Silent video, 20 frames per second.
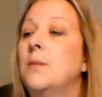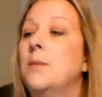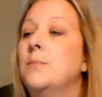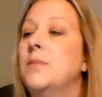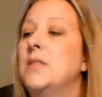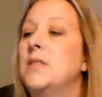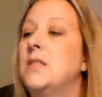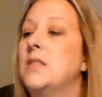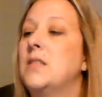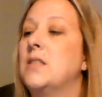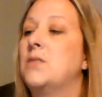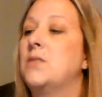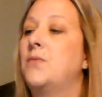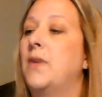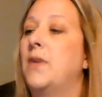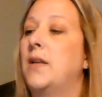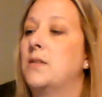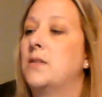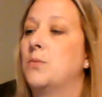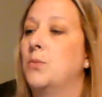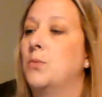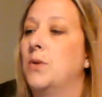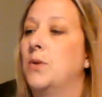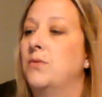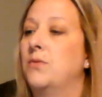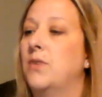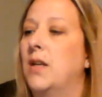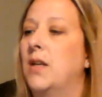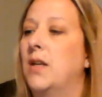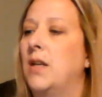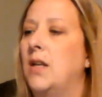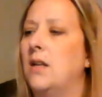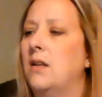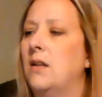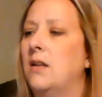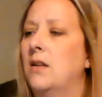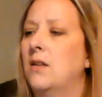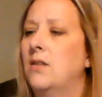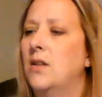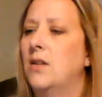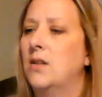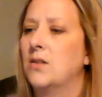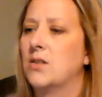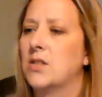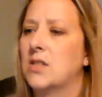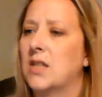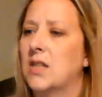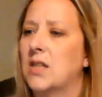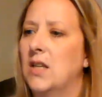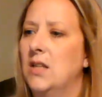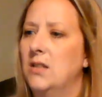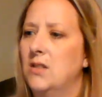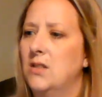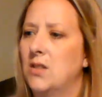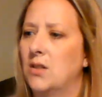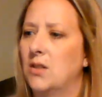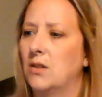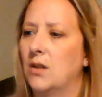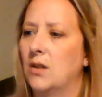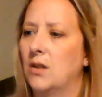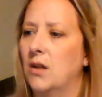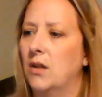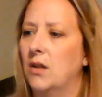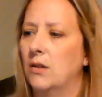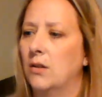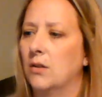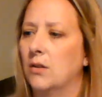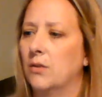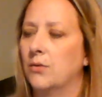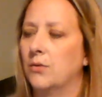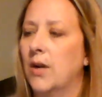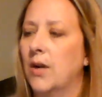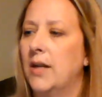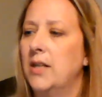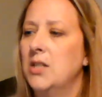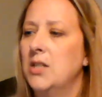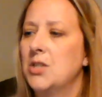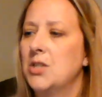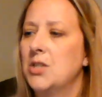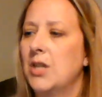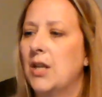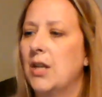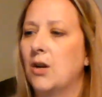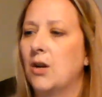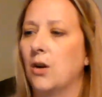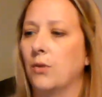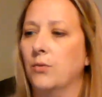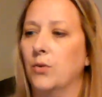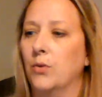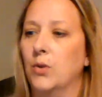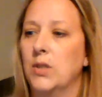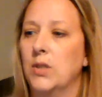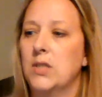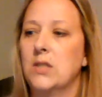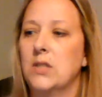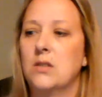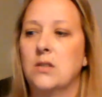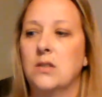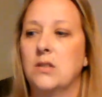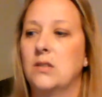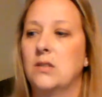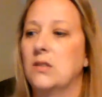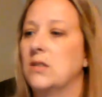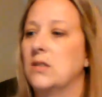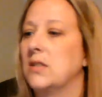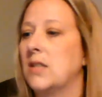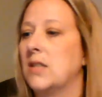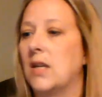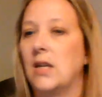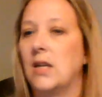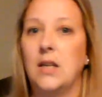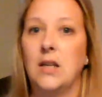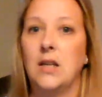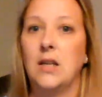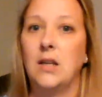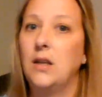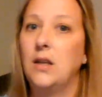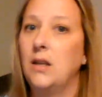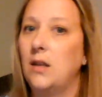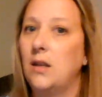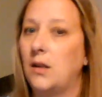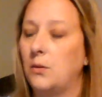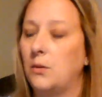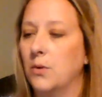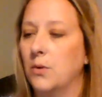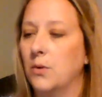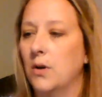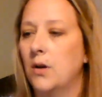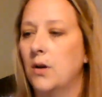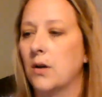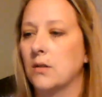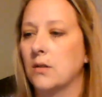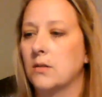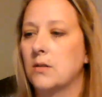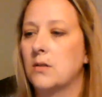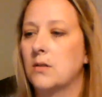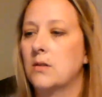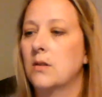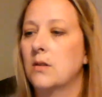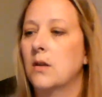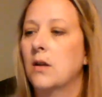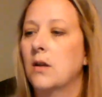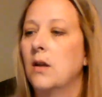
Mrs. Face went funny. Then her skin turned the color of reddish, and her voice couldn't say any words.